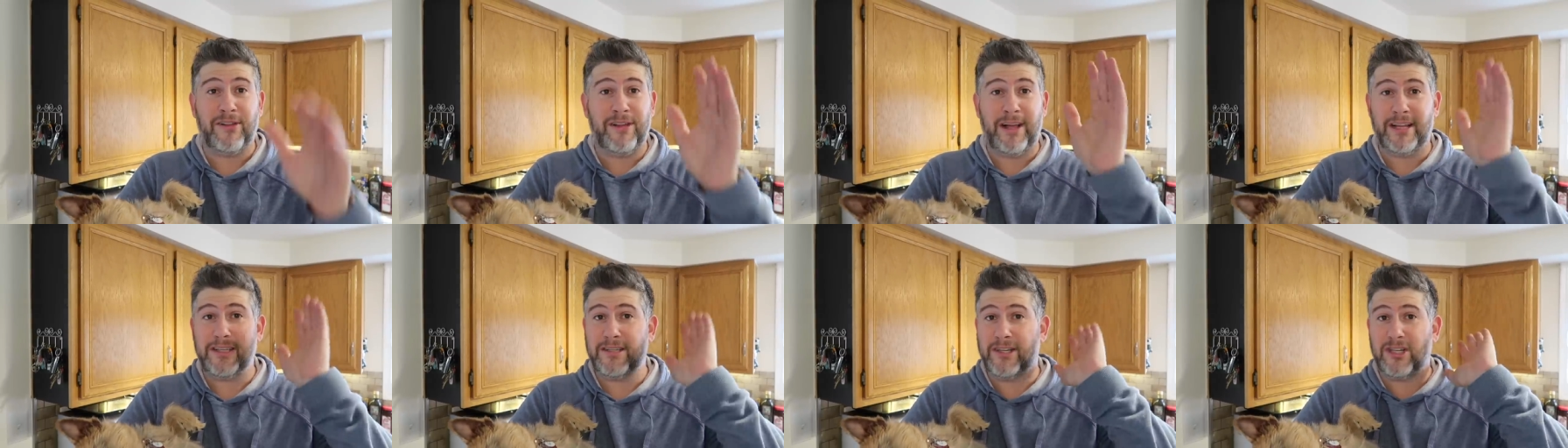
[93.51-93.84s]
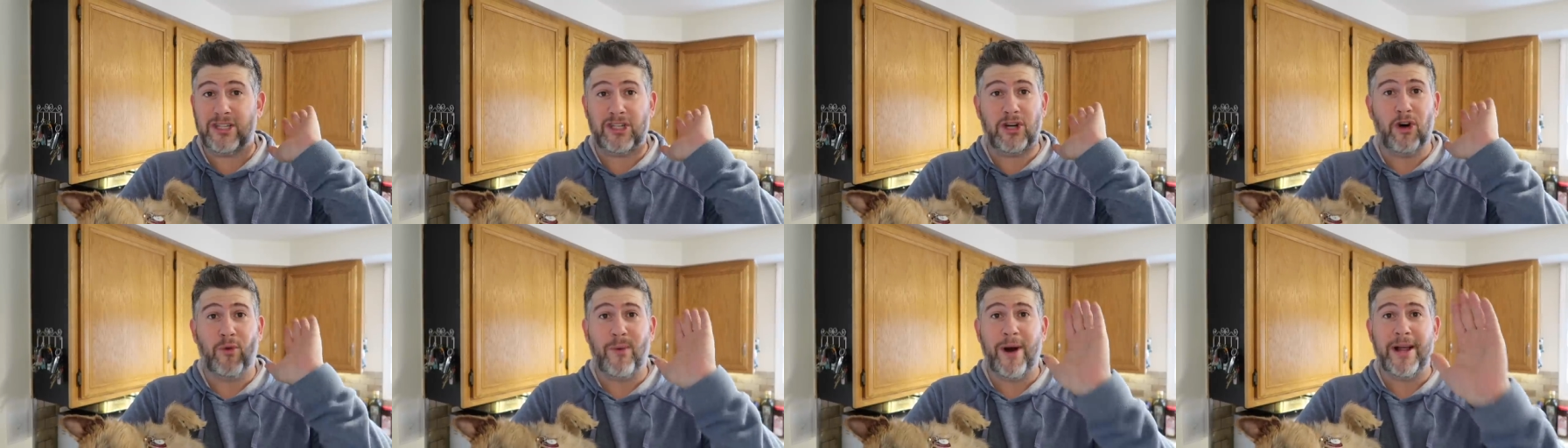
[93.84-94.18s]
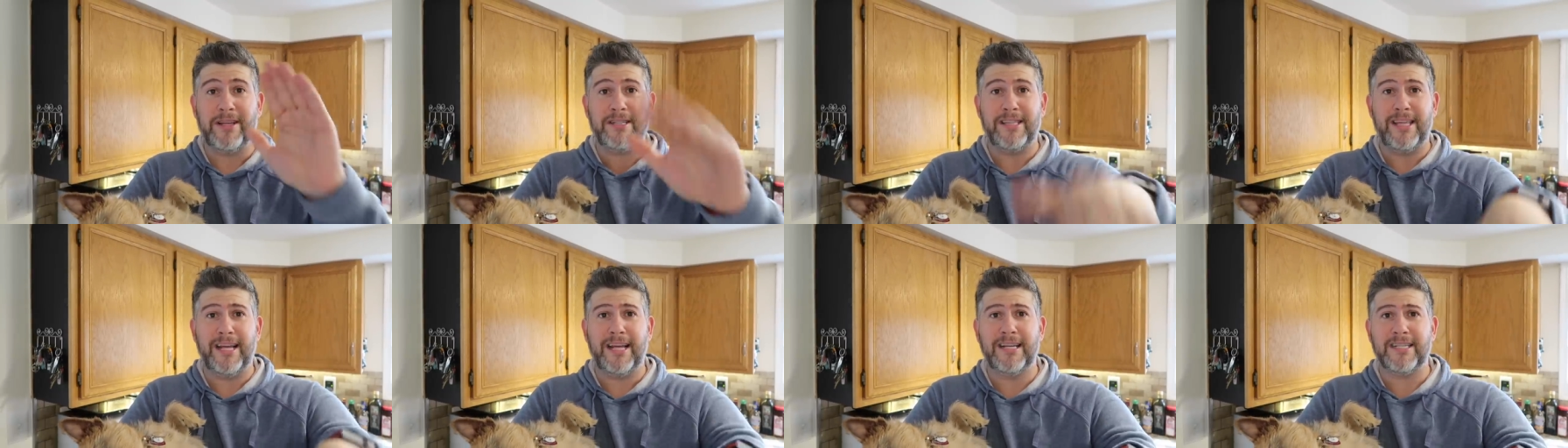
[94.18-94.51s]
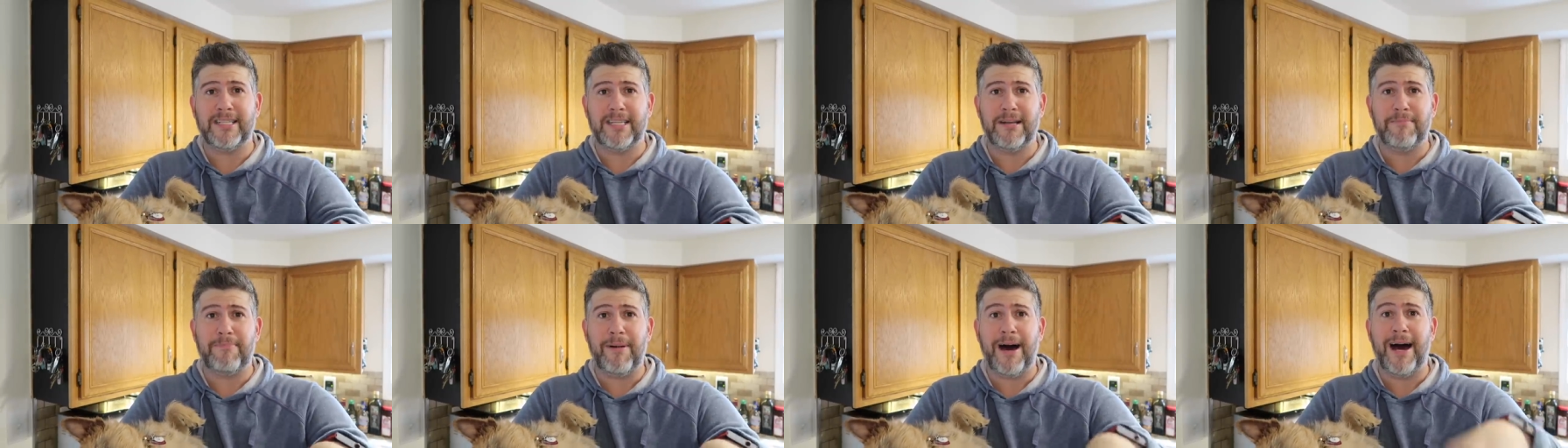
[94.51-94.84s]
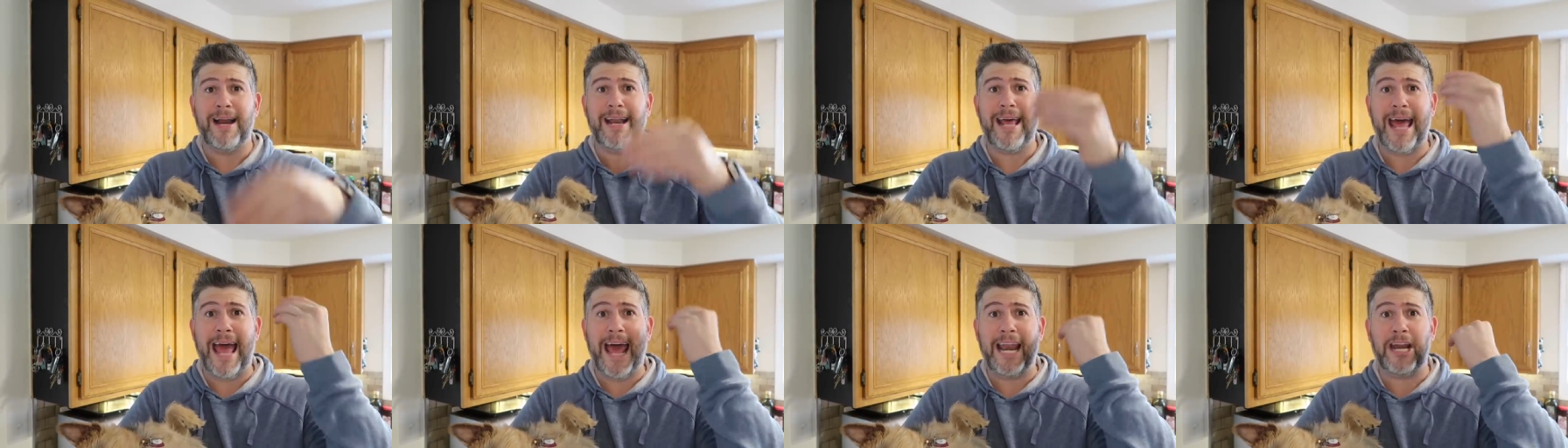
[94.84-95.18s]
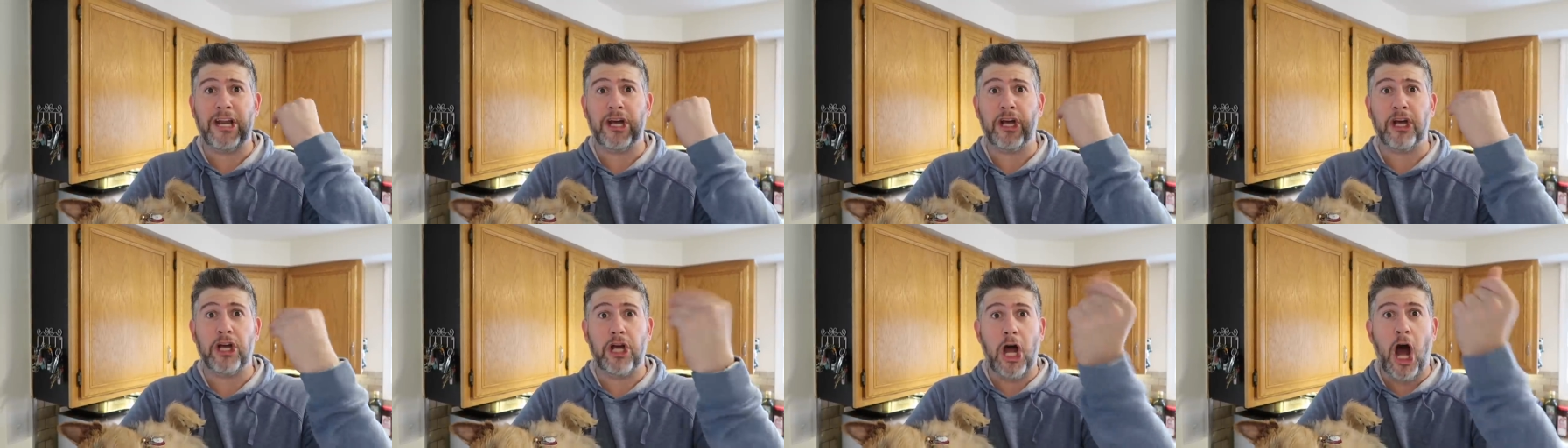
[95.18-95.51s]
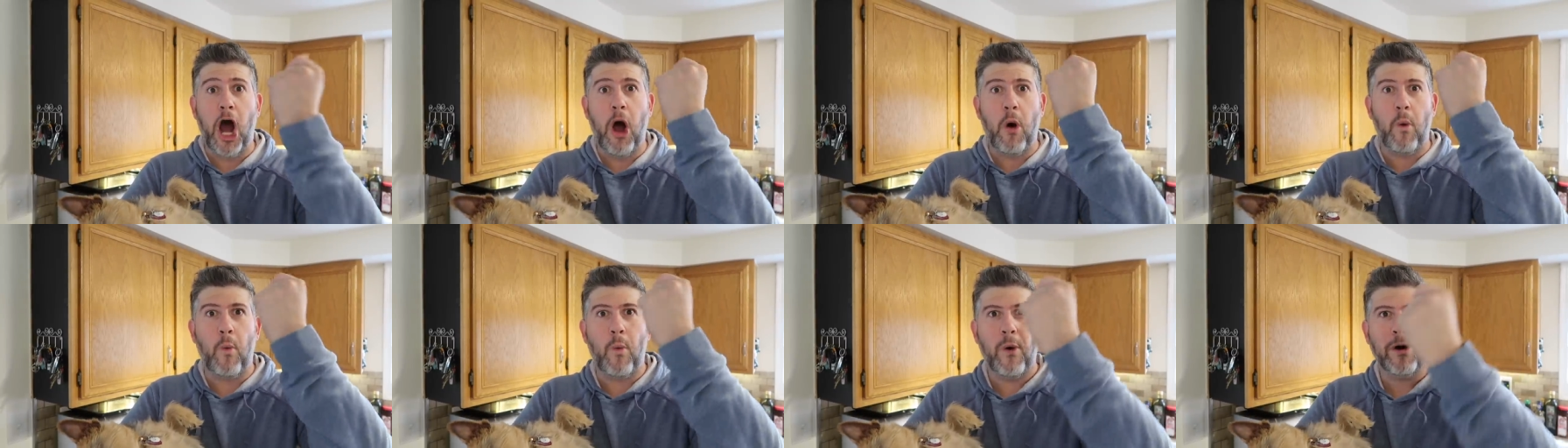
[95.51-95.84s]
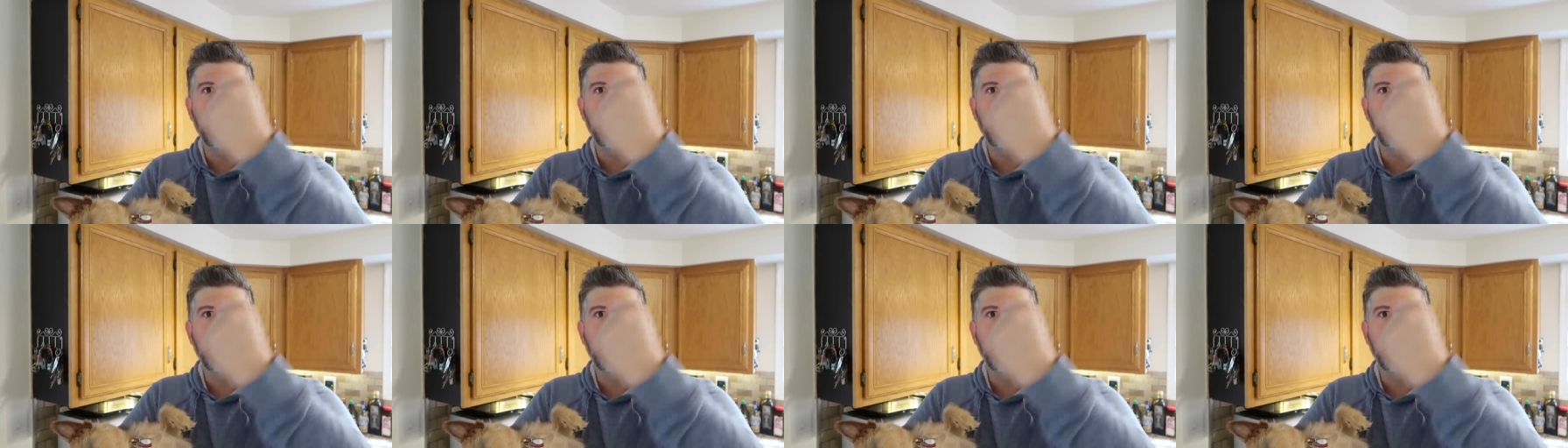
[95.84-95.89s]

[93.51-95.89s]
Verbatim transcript: Let's just go right to the Instant Pot and go!